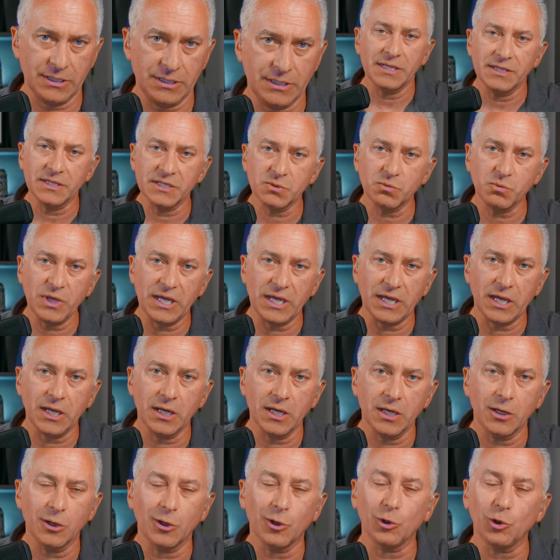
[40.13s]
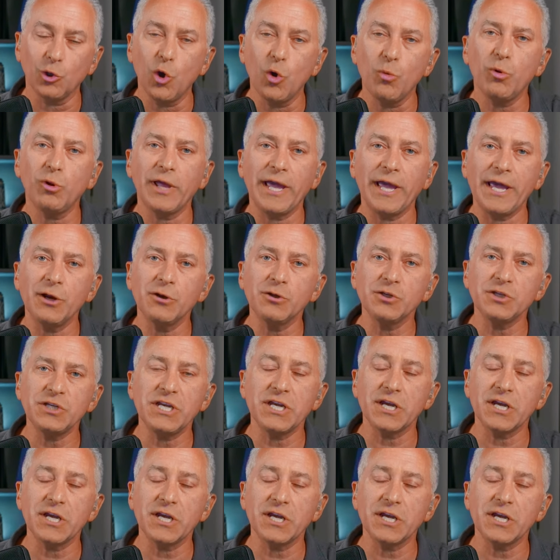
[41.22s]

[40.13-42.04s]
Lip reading: This week, global energy